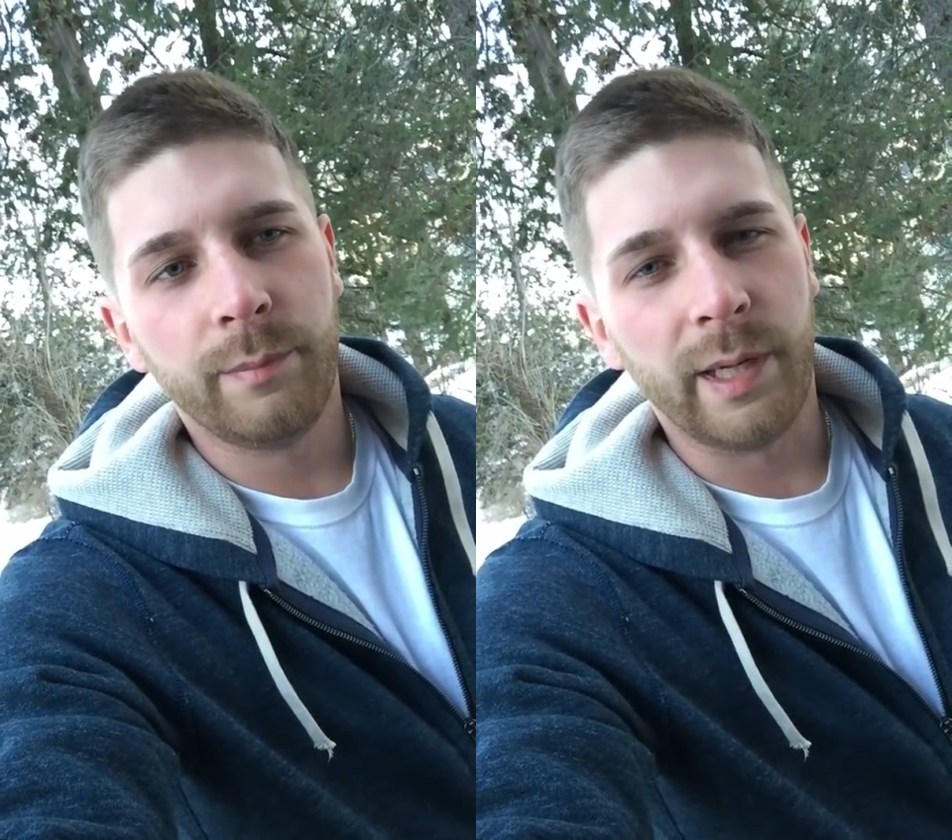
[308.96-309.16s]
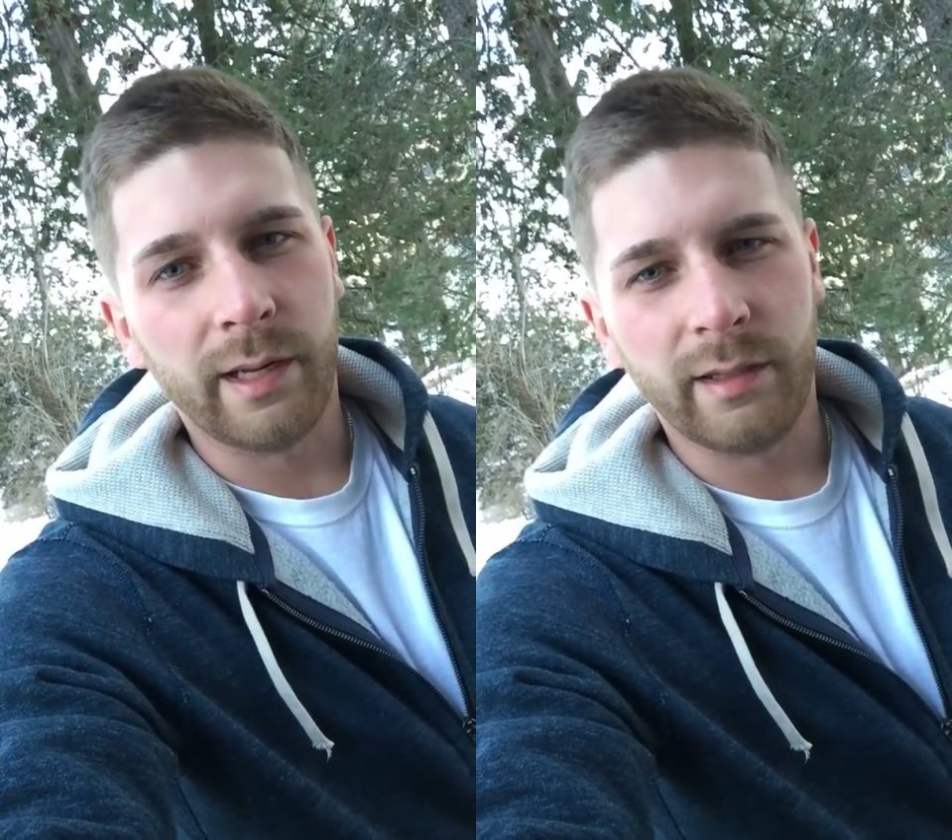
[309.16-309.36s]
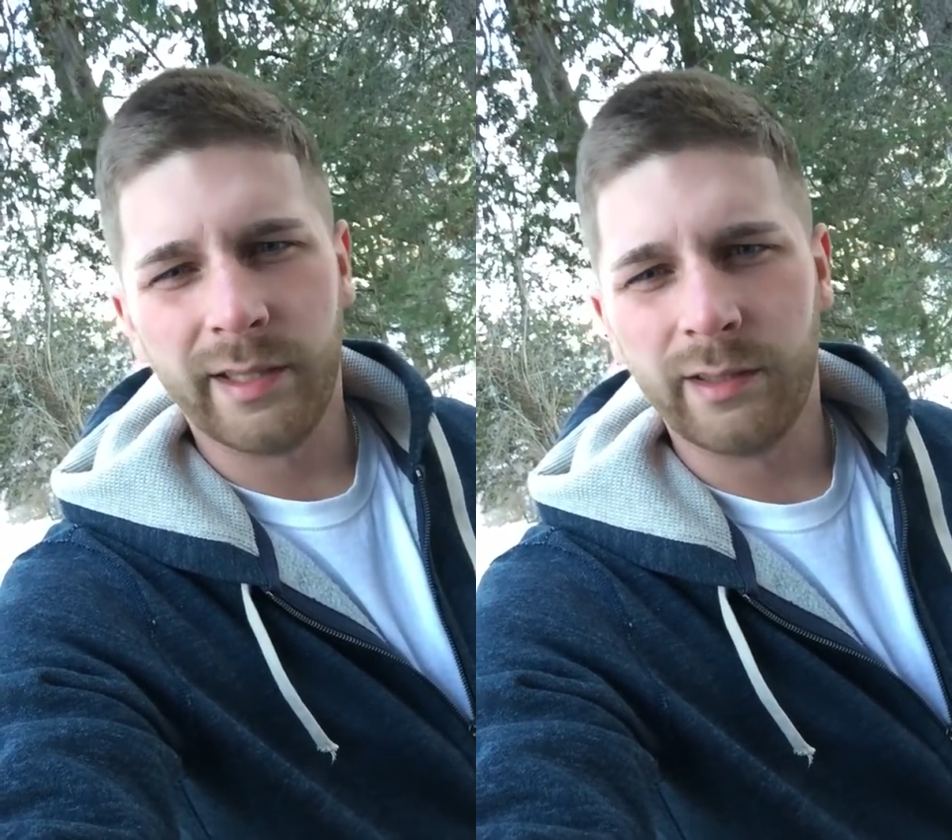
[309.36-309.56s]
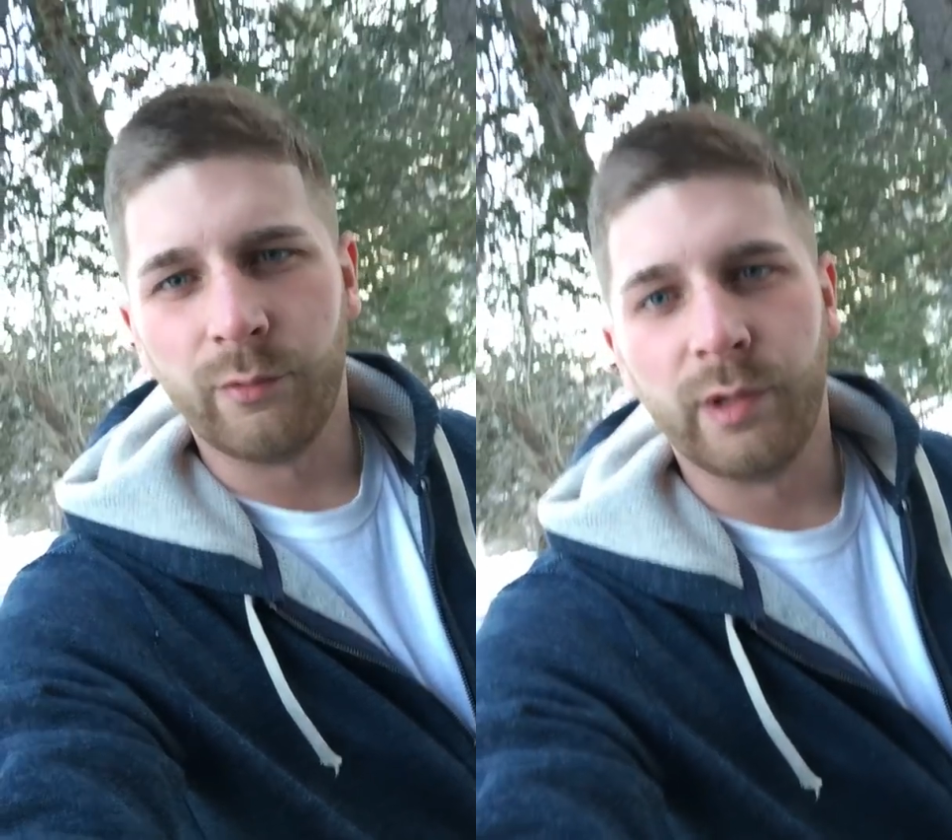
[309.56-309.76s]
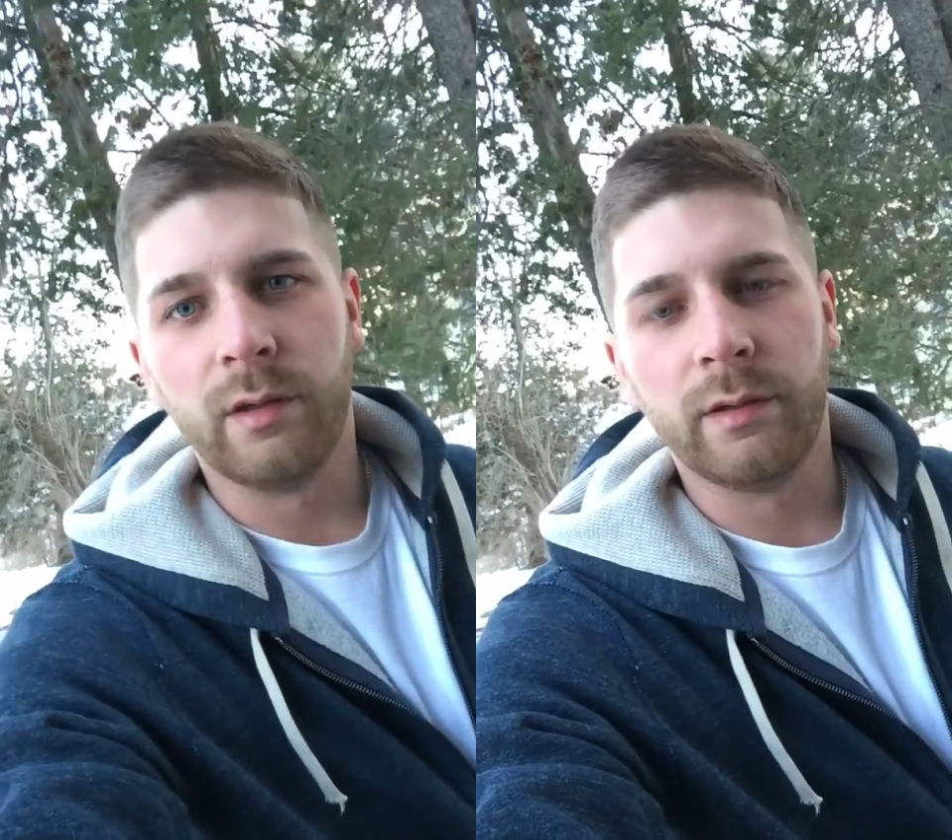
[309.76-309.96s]
but I gotta take
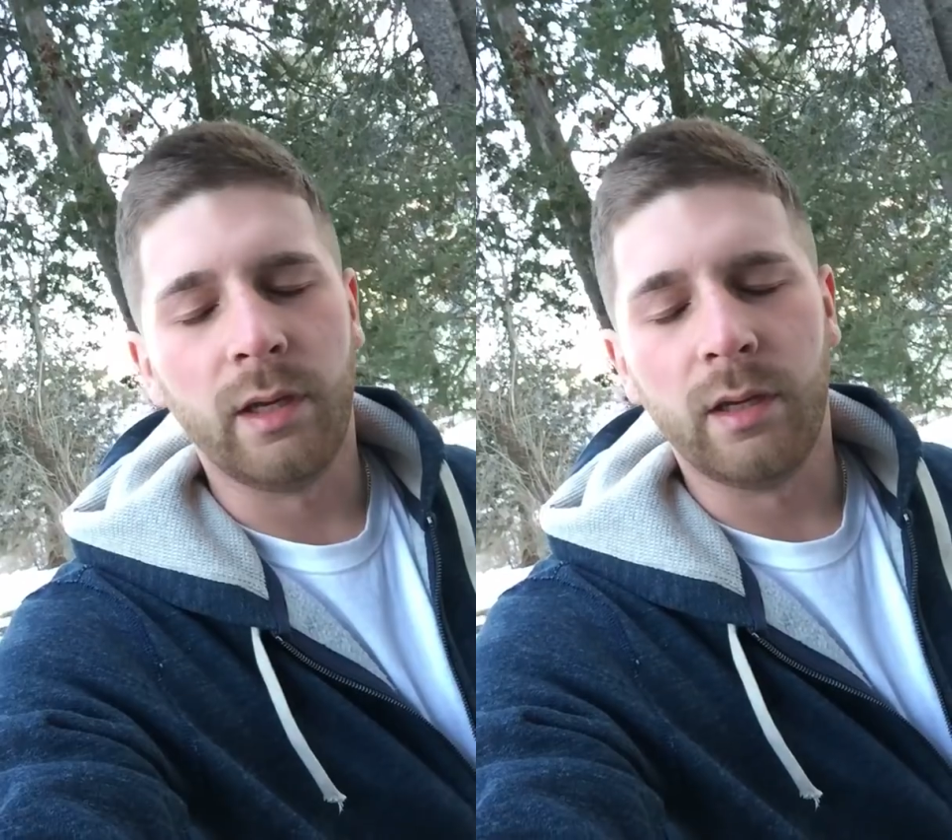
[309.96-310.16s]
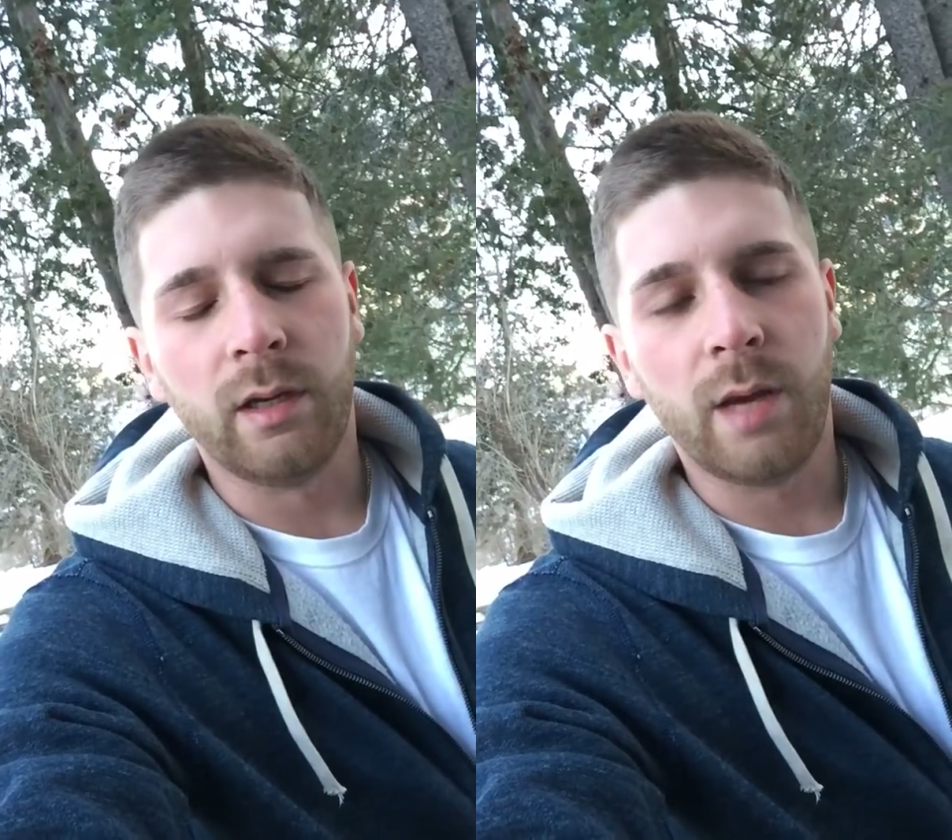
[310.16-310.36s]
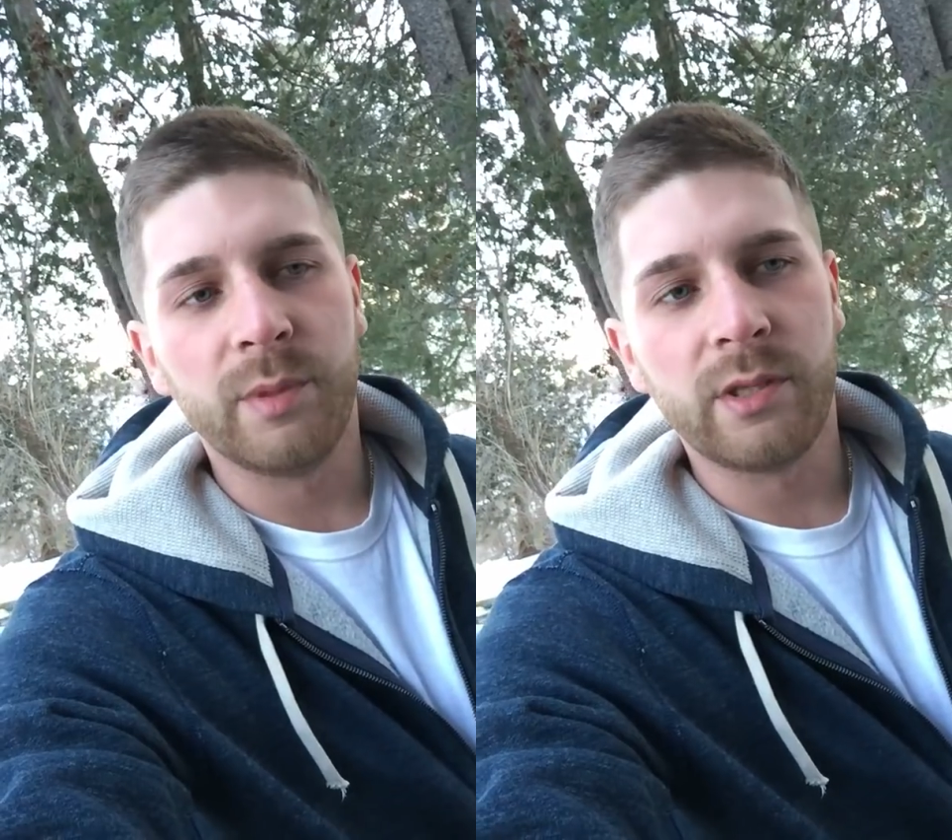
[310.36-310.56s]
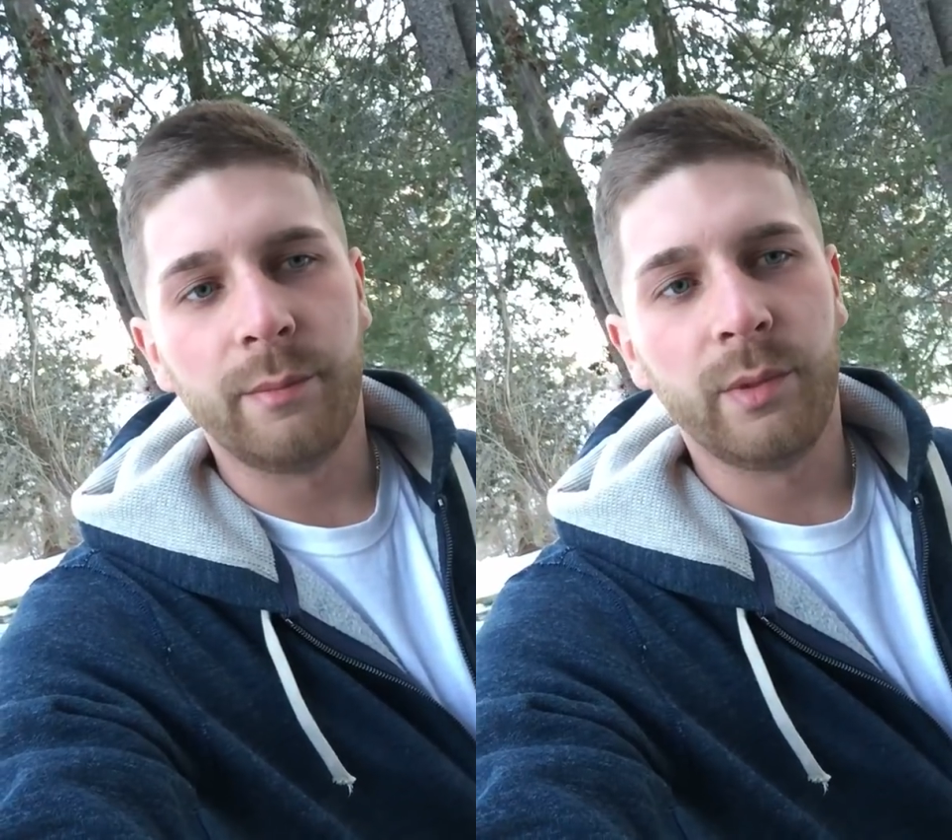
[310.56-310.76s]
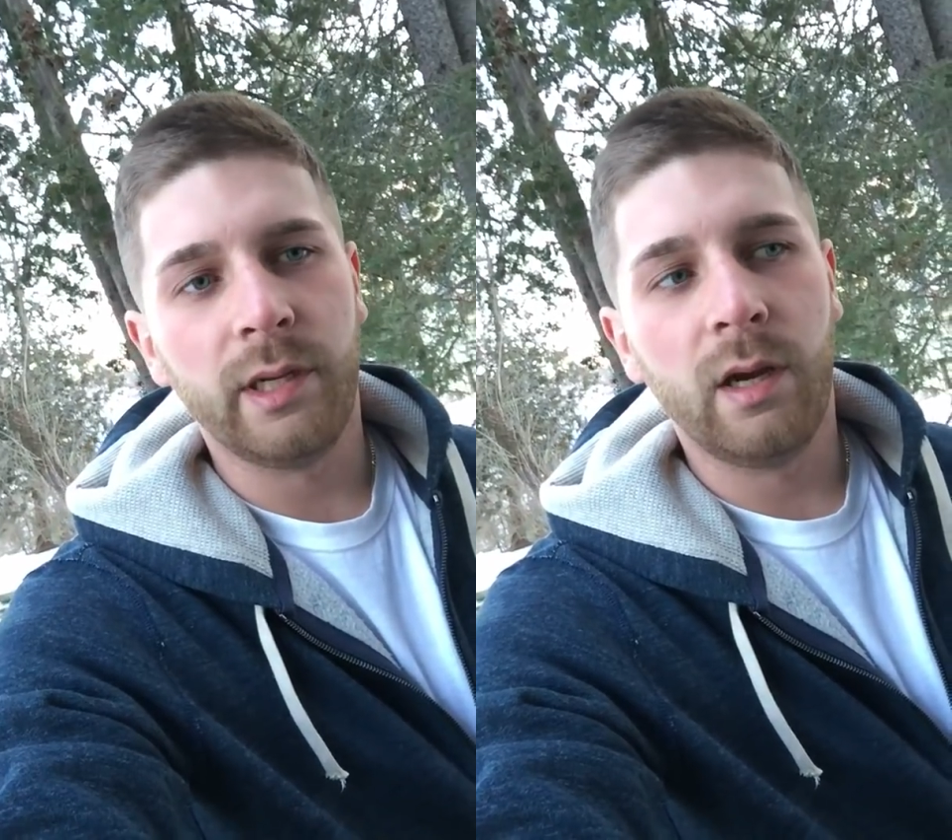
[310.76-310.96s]
the hub
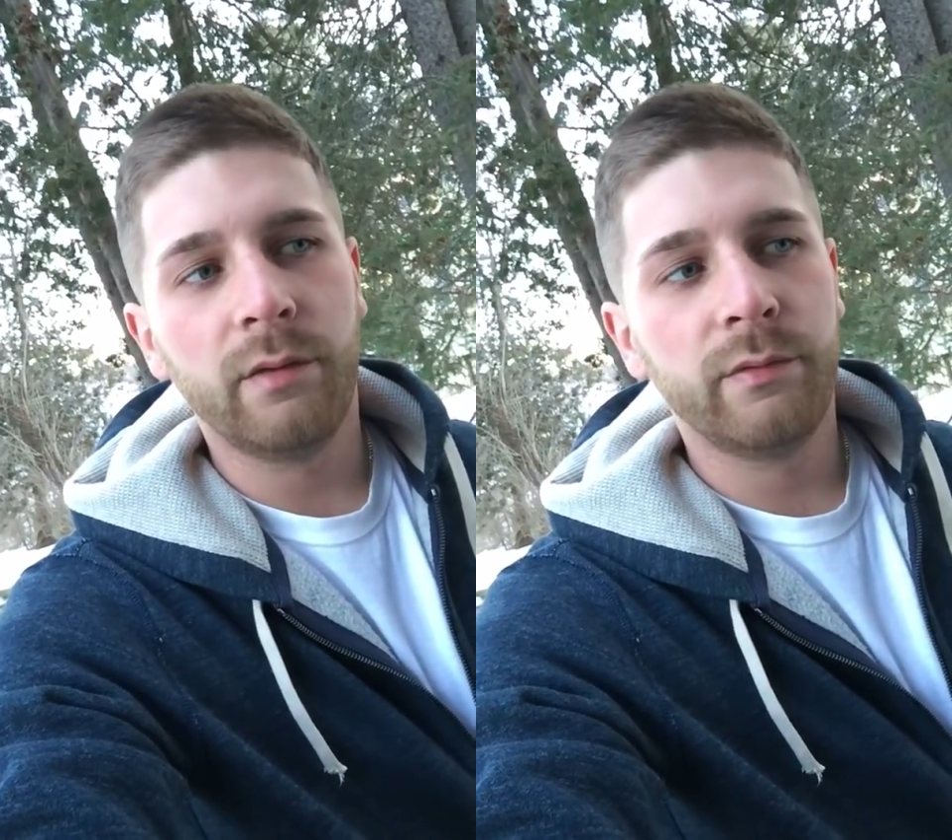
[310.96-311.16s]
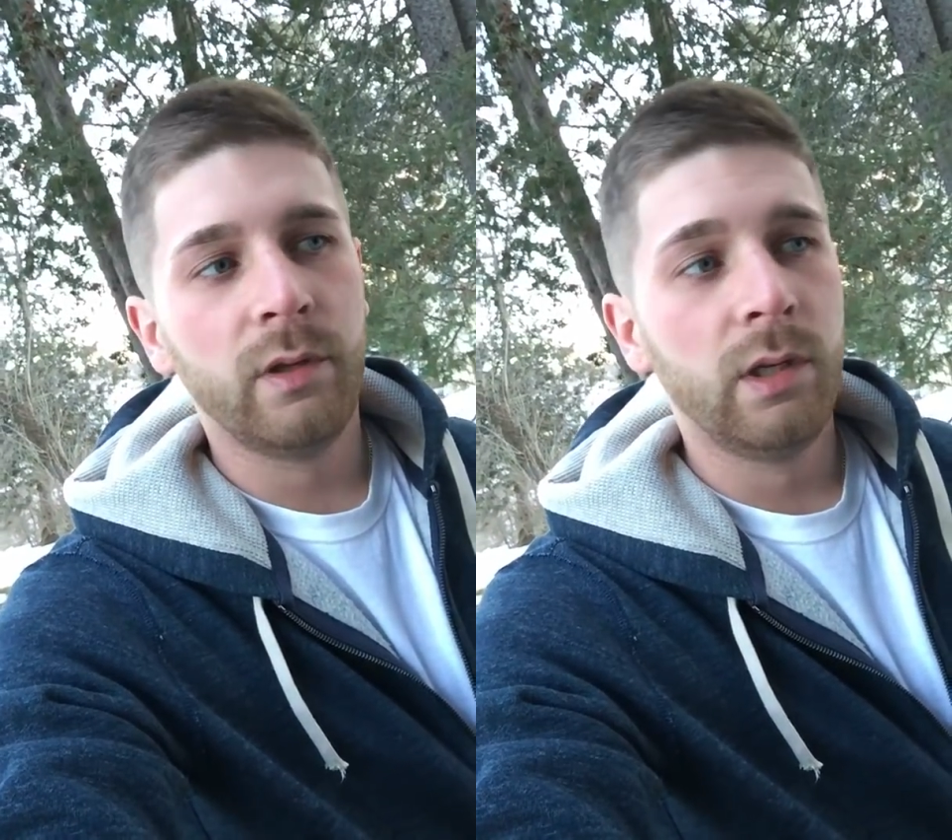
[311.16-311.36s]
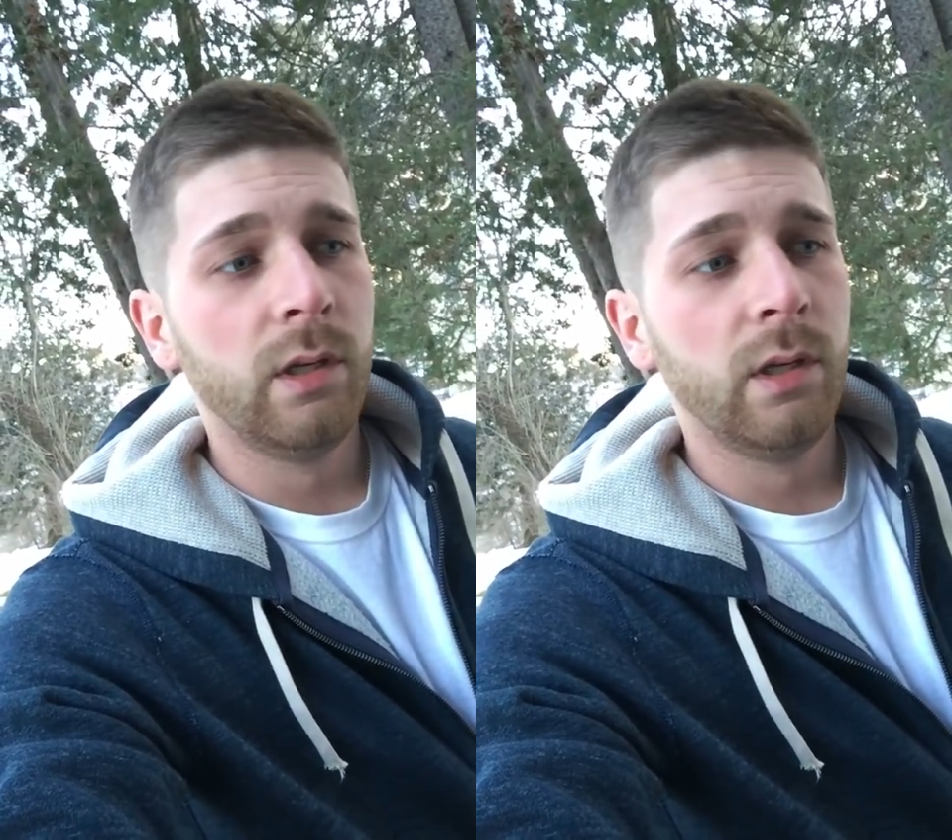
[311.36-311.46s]
assembly off